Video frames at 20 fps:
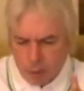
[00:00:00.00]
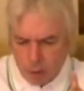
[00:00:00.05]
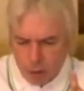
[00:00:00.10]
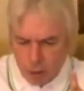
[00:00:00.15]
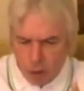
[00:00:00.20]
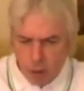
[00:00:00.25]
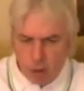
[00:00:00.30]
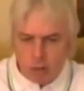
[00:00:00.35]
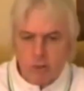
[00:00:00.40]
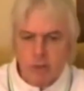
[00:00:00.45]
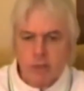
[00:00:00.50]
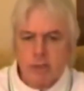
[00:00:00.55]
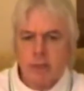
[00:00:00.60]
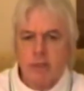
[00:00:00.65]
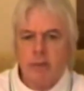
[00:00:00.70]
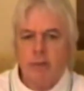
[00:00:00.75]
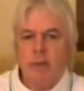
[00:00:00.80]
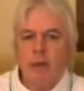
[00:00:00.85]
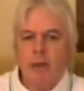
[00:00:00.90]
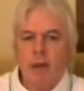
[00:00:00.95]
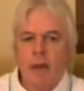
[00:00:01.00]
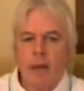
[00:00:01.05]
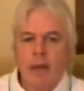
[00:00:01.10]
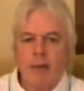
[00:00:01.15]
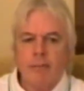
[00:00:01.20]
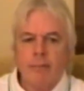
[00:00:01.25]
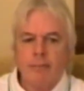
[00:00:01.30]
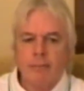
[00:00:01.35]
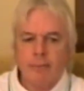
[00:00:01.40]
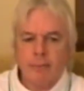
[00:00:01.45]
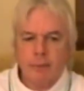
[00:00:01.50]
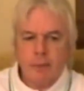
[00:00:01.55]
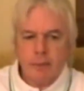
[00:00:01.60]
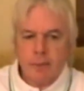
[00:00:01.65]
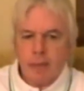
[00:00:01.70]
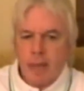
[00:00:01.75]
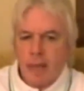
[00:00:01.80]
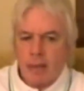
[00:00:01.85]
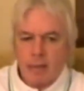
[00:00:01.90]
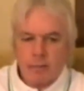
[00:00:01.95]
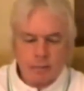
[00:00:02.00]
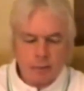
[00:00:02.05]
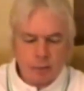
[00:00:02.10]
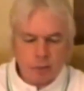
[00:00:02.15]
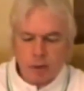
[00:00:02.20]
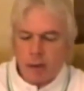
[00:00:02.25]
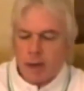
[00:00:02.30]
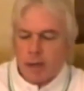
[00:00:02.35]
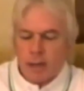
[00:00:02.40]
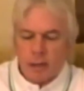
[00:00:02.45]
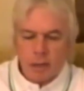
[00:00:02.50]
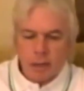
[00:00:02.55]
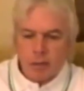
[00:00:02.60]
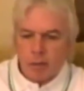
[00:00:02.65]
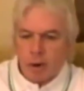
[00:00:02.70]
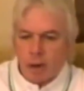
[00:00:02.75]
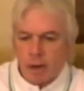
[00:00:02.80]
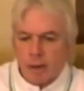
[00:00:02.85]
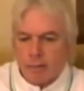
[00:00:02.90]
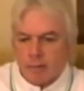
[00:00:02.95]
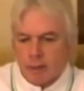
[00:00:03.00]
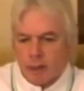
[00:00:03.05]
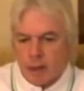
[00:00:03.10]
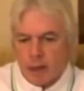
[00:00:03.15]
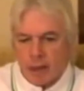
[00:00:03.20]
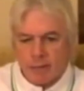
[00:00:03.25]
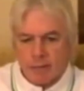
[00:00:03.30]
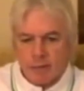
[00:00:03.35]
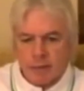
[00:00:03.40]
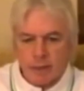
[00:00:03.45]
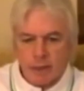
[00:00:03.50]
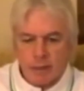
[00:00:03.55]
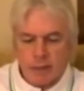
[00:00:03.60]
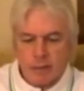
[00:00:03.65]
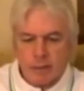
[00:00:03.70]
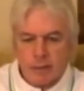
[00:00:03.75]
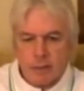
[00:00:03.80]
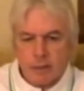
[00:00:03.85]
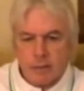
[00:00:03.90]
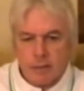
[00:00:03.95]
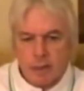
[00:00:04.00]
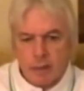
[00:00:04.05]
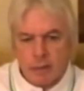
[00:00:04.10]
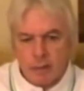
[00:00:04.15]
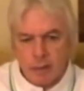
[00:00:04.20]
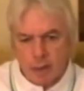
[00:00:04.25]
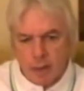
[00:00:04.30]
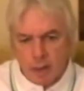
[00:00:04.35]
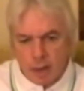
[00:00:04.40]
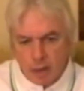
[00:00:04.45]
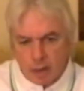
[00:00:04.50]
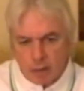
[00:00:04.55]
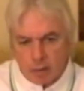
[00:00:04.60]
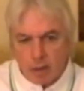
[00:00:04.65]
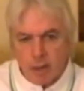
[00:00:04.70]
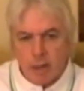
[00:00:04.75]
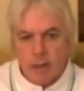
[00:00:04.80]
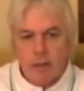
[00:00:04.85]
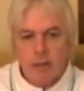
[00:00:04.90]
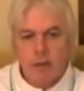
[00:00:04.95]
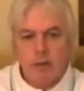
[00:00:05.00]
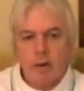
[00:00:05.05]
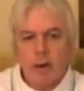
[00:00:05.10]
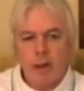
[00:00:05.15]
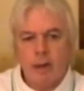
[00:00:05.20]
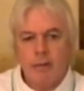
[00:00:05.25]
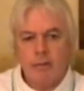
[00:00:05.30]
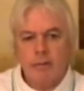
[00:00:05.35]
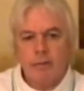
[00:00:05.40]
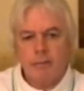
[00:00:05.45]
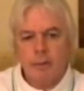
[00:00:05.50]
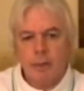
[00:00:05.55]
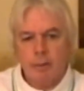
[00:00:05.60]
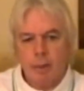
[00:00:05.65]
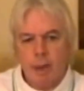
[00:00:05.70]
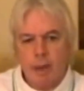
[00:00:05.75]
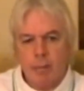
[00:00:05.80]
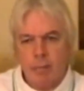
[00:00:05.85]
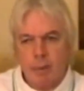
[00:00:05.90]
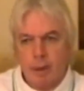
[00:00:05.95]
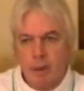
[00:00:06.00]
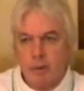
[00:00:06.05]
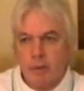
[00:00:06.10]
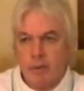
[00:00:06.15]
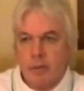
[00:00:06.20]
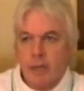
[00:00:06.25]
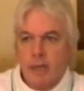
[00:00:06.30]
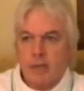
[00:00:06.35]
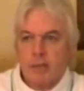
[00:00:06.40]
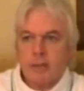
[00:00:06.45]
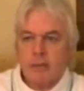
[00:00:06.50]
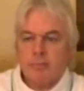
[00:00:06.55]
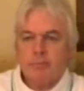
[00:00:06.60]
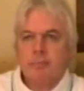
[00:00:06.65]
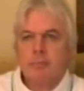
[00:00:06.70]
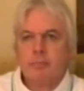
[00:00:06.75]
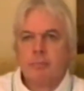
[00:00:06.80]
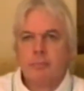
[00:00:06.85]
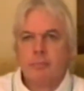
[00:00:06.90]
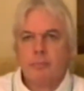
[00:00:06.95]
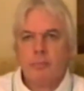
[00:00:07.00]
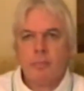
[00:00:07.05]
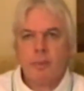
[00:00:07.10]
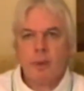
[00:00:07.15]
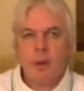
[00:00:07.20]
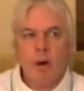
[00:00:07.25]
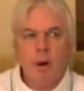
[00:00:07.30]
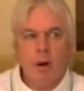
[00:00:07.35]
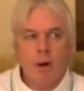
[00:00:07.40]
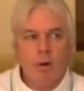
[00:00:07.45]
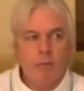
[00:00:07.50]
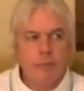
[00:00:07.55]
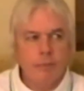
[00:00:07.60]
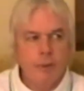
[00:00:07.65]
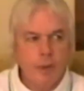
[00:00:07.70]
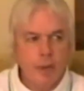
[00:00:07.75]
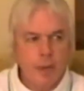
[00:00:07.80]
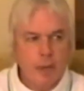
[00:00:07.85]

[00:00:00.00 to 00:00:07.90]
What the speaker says: constant life to death, cradle to grave, not life to death, there is no death, cradle to grave process of